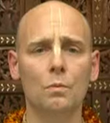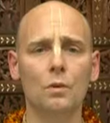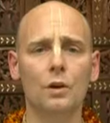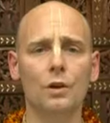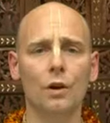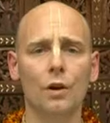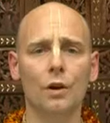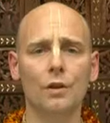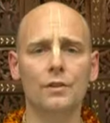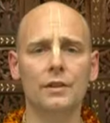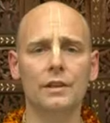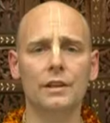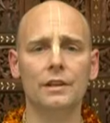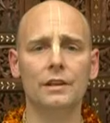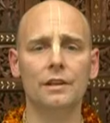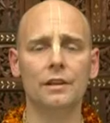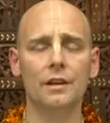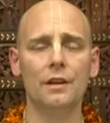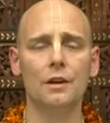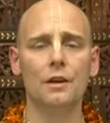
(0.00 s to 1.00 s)
What are
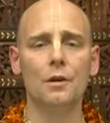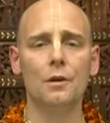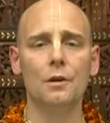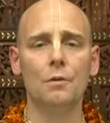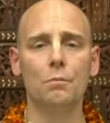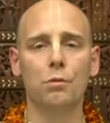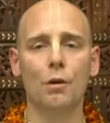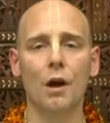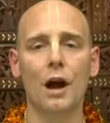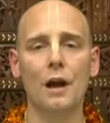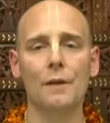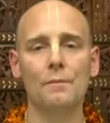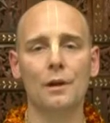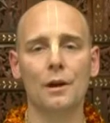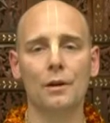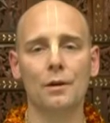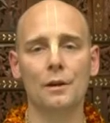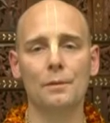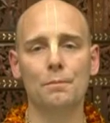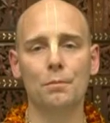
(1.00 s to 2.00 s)
the
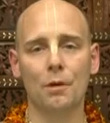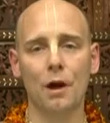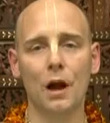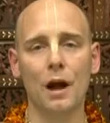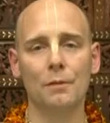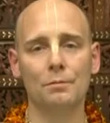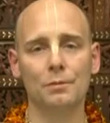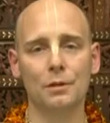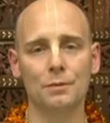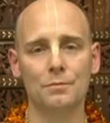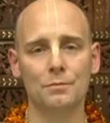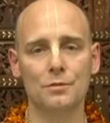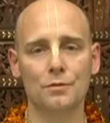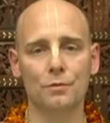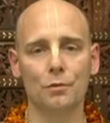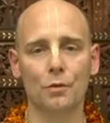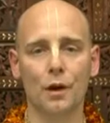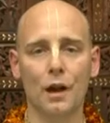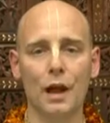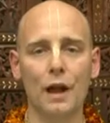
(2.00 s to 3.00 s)
primary problems
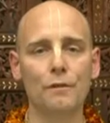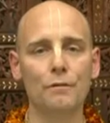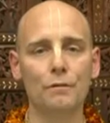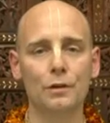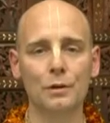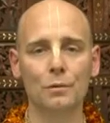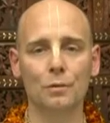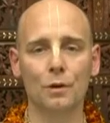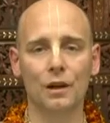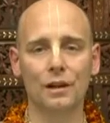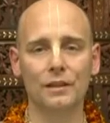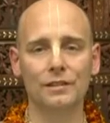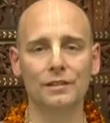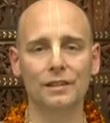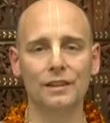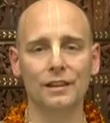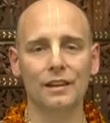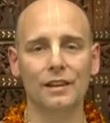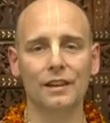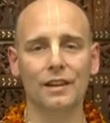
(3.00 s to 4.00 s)
for
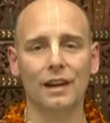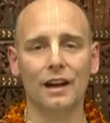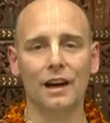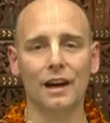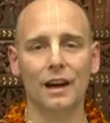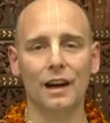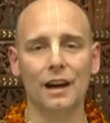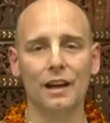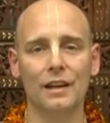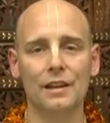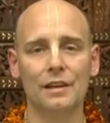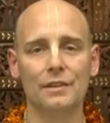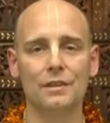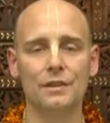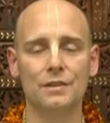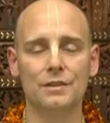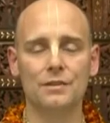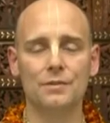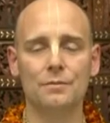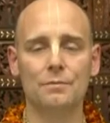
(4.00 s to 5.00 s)
everyone uh, in
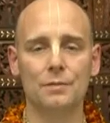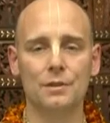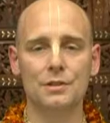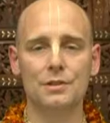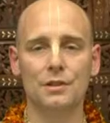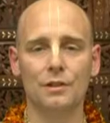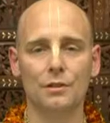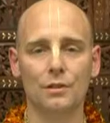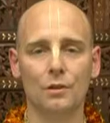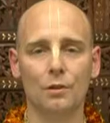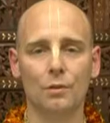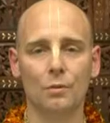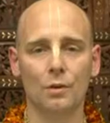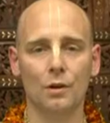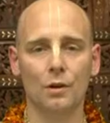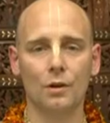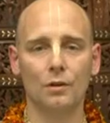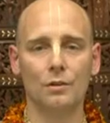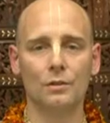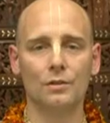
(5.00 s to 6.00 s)
this material
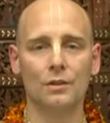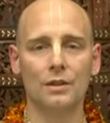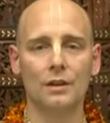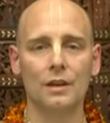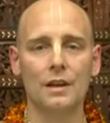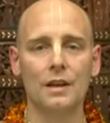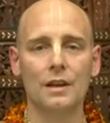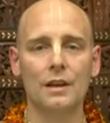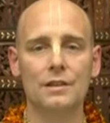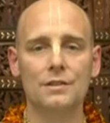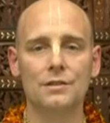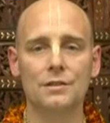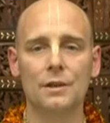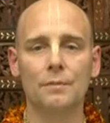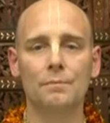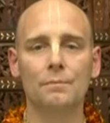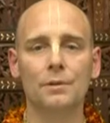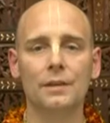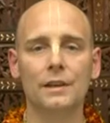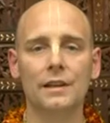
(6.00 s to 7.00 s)
world?
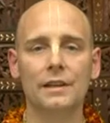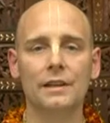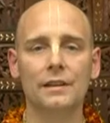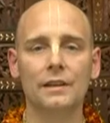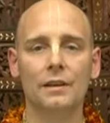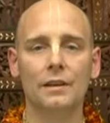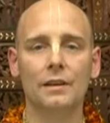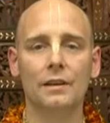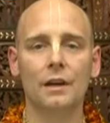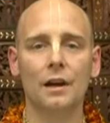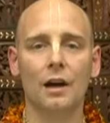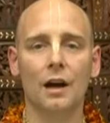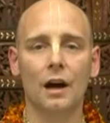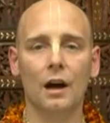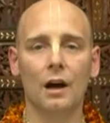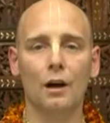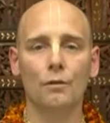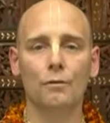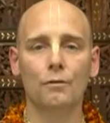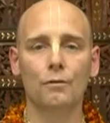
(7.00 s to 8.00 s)
Simply
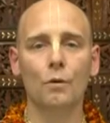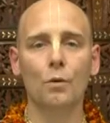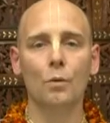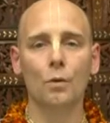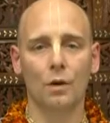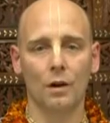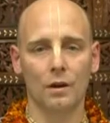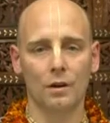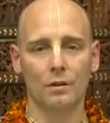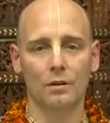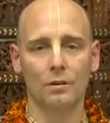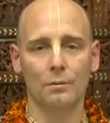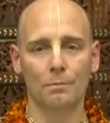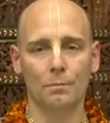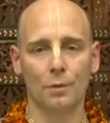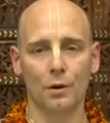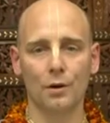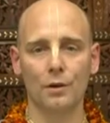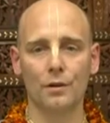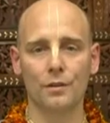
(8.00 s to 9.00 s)
uh, four
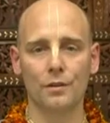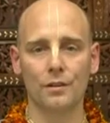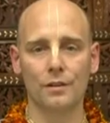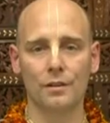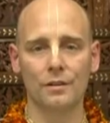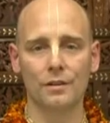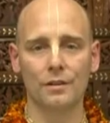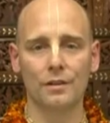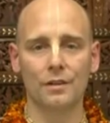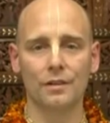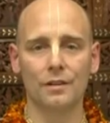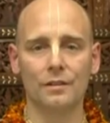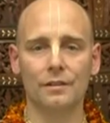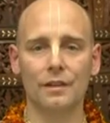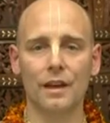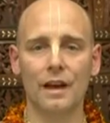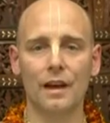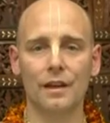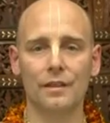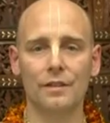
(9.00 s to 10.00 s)
birth,
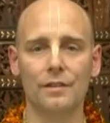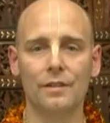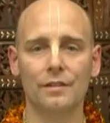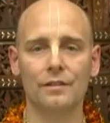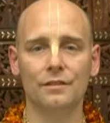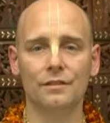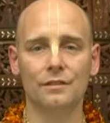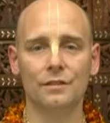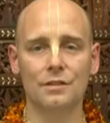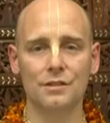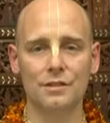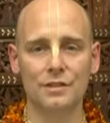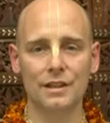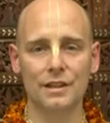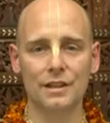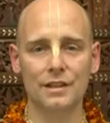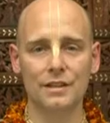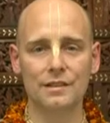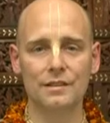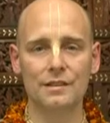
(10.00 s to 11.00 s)
death,
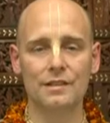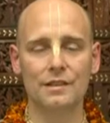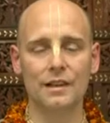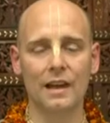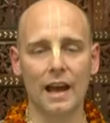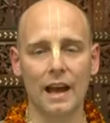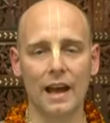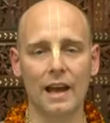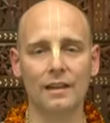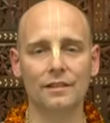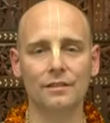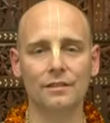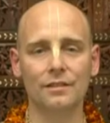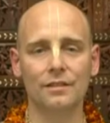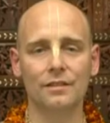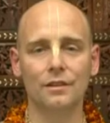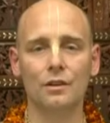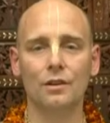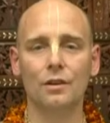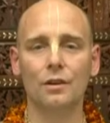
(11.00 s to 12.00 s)
disease, and
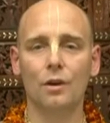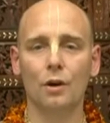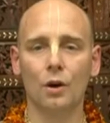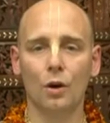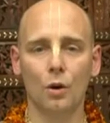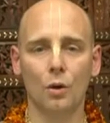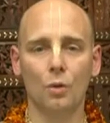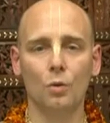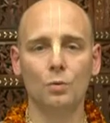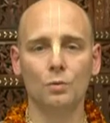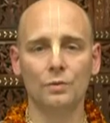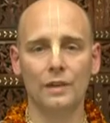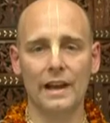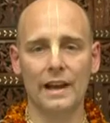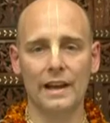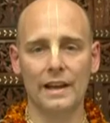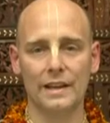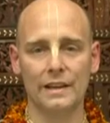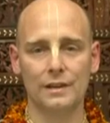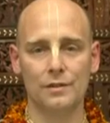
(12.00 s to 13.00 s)
old
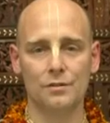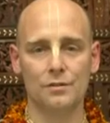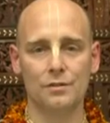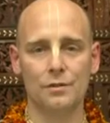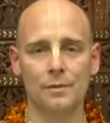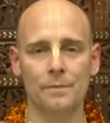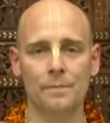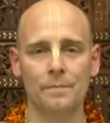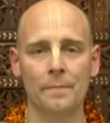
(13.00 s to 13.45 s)
age.